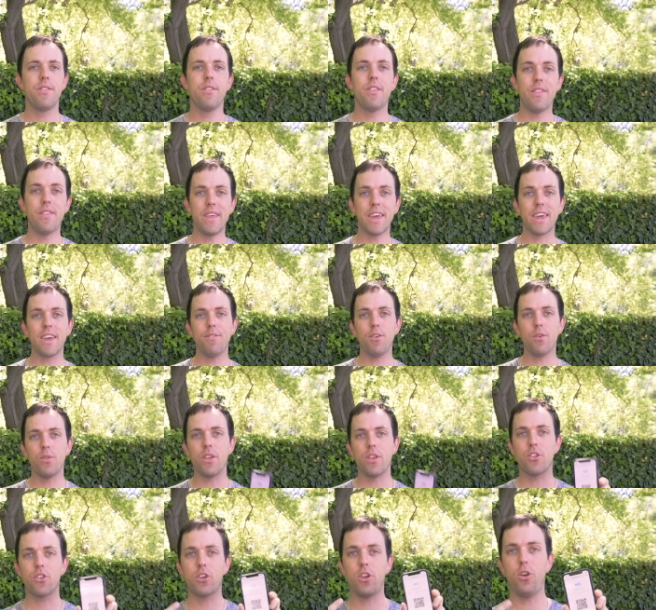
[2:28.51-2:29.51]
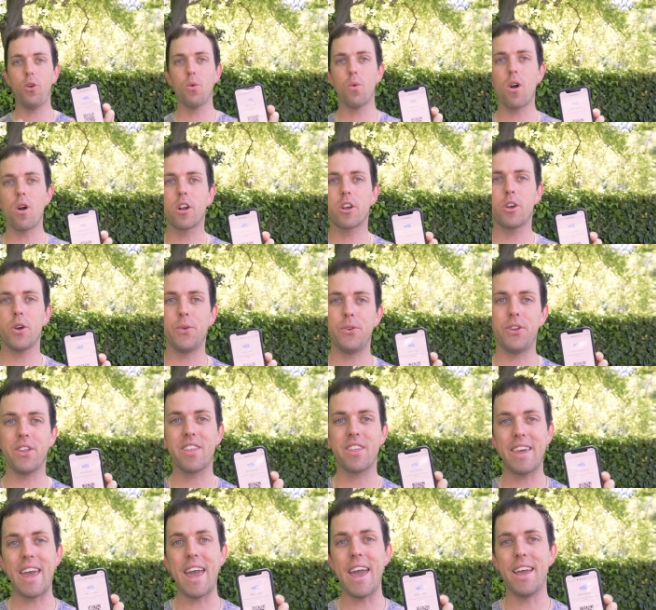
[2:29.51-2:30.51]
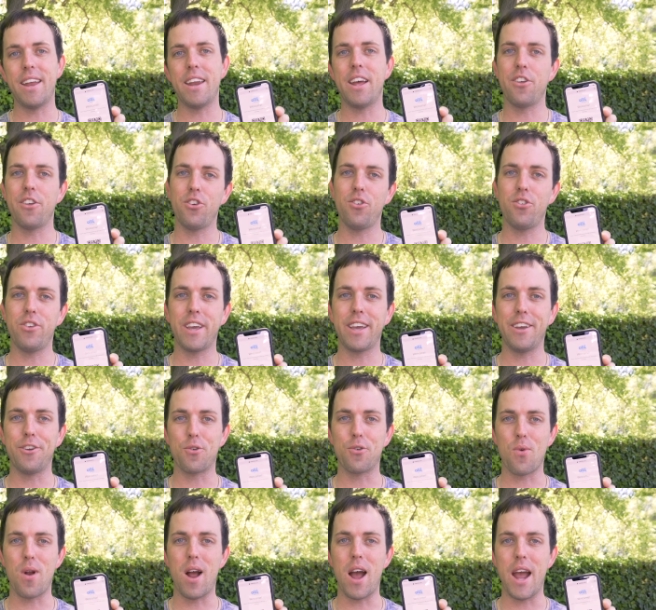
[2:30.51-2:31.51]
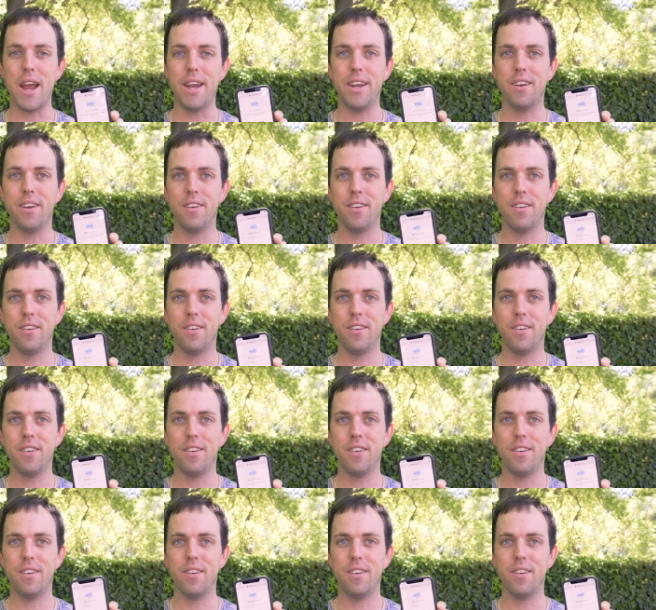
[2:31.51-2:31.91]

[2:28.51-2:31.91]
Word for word: Then they give you this QR code to scan as your ticket to ride.